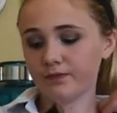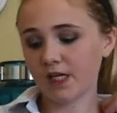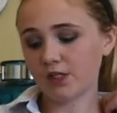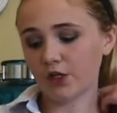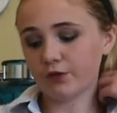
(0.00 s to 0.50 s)

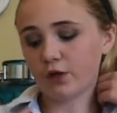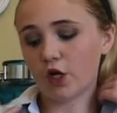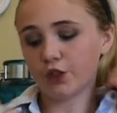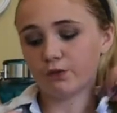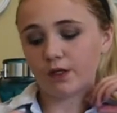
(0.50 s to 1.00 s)
it's also a
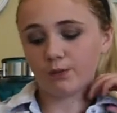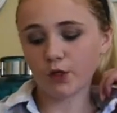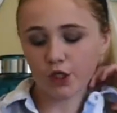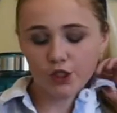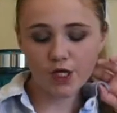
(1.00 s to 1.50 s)
contouring
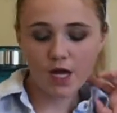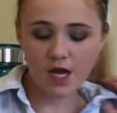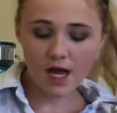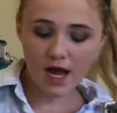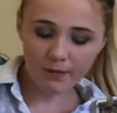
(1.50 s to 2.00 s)
brush.
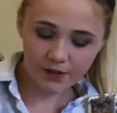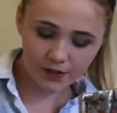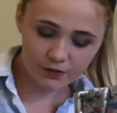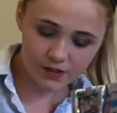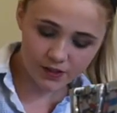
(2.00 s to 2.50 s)
I'm gonna
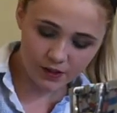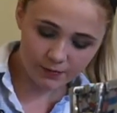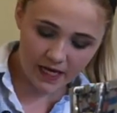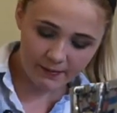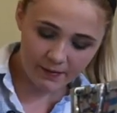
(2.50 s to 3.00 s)
use it to
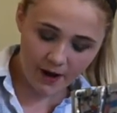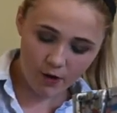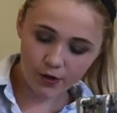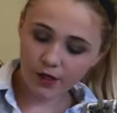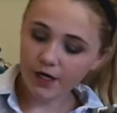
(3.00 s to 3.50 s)
apply my
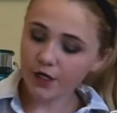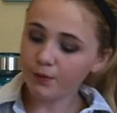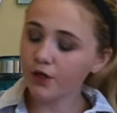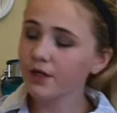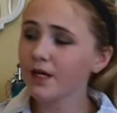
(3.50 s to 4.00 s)
powder, and you
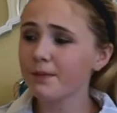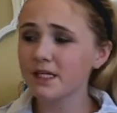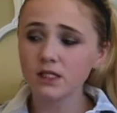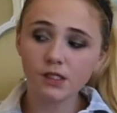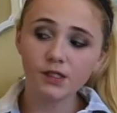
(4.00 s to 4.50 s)
put it like
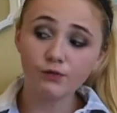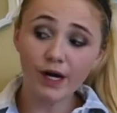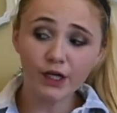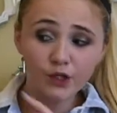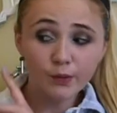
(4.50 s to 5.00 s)
basically
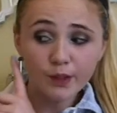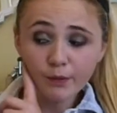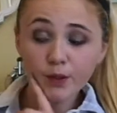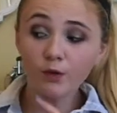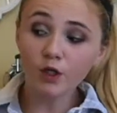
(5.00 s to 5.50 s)
right under where you
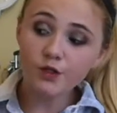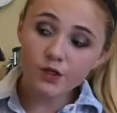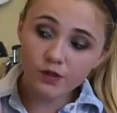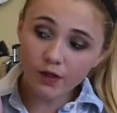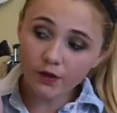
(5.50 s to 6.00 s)
put your
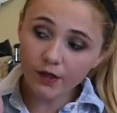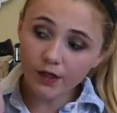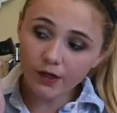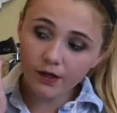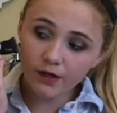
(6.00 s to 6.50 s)
bronzer, so like
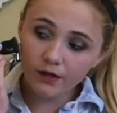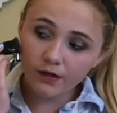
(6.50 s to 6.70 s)
right here.